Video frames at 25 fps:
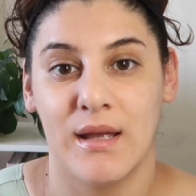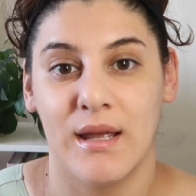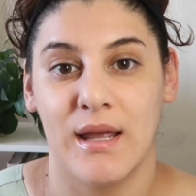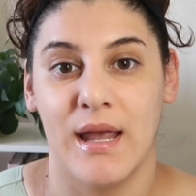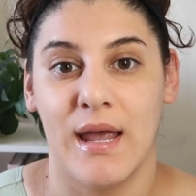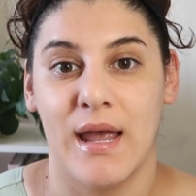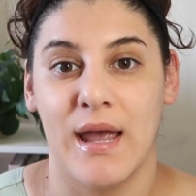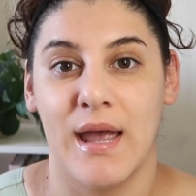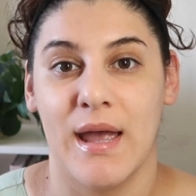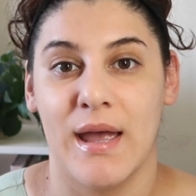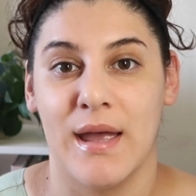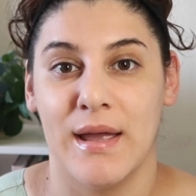
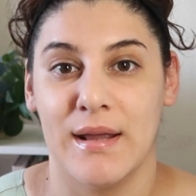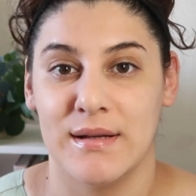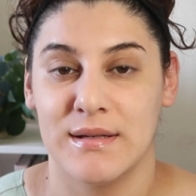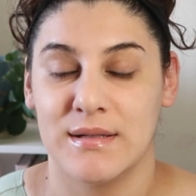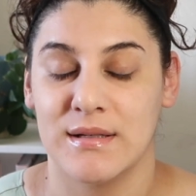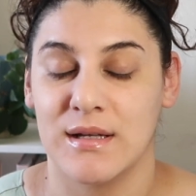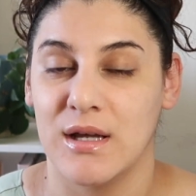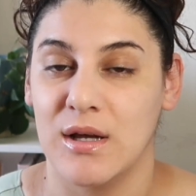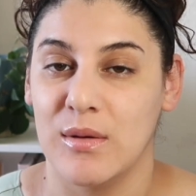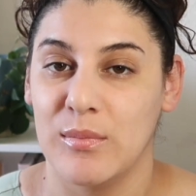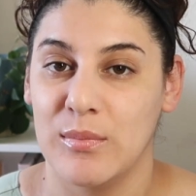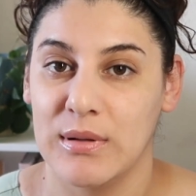
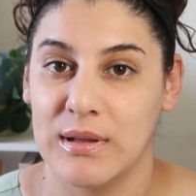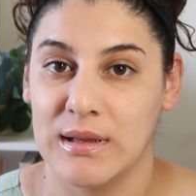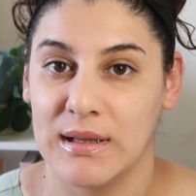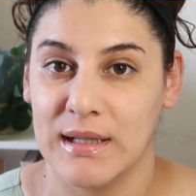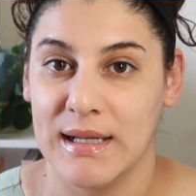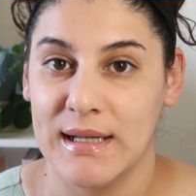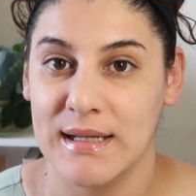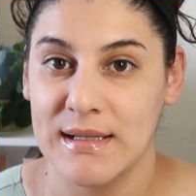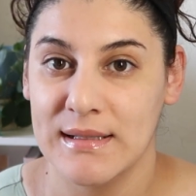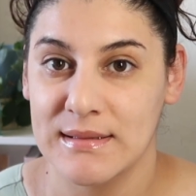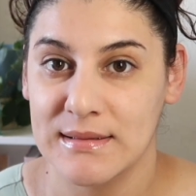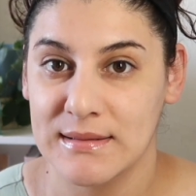and a
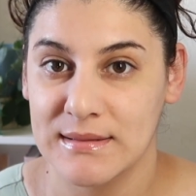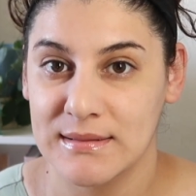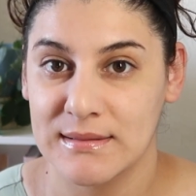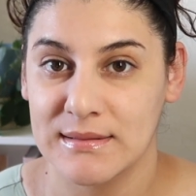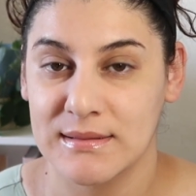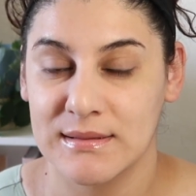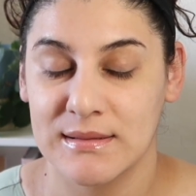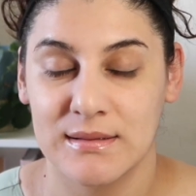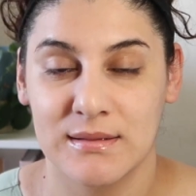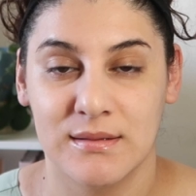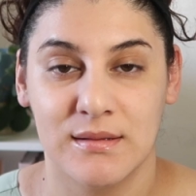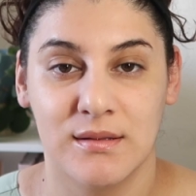place